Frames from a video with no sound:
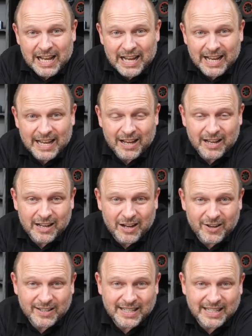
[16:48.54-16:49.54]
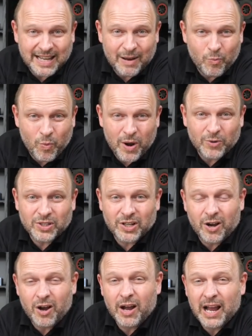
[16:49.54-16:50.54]
a uh, R C ten Welds
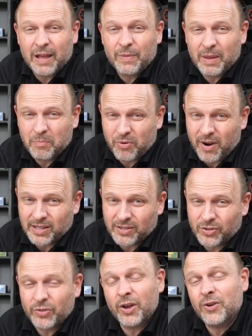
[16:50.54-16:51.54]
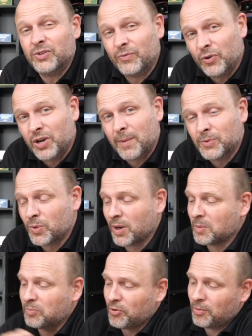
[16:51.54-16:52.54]
car, and the prices on those have gone up, so I
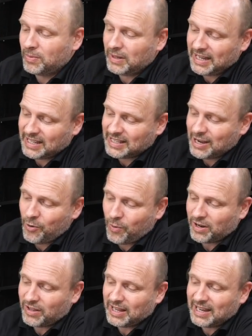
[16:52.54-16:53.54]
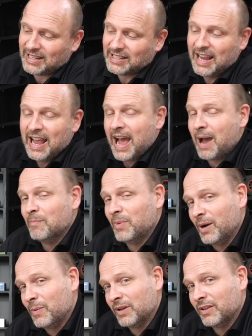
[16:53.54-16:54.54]
could probably sell one of these and
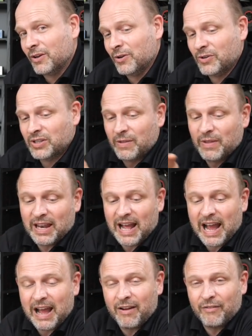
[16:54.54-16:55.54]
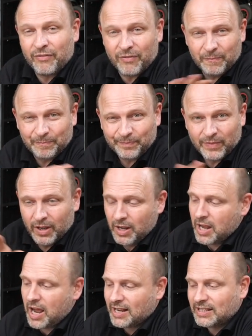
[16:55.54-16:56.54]
buy one of those and then have
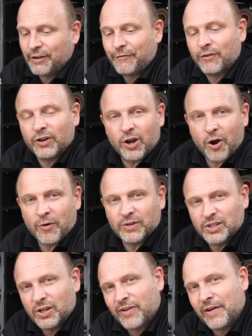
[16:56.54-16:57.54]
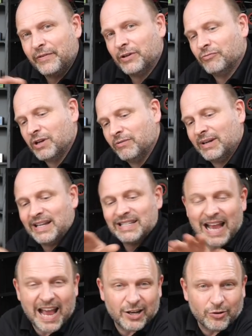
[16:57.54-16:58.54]
a different car instead of having a
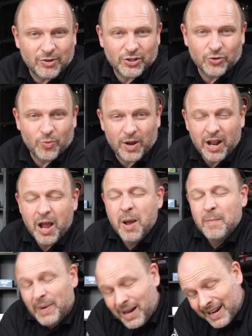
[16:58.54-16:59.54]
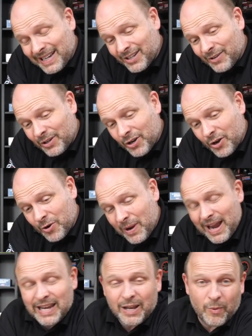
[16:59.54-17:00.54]
re-release and an original one. But I don't know.
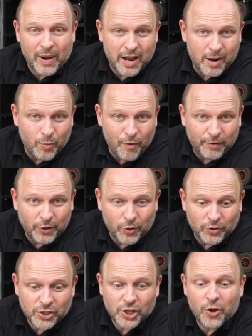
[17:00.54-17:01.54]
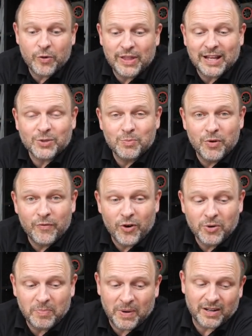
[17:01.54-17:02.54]
Anyway, I'm waffling on, so let's move
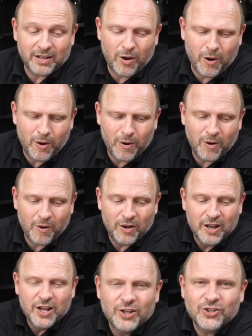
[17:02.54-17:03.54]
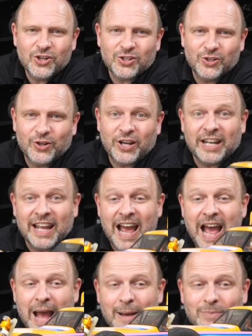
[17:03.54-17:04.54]
on. But oh, just look at it.
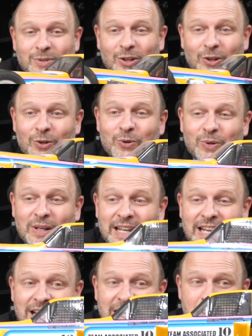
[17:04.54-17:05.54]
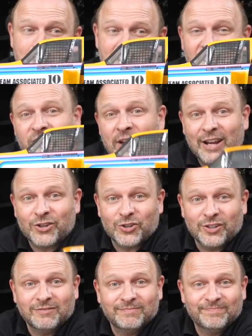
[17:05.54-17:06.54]
Absolutely perfection.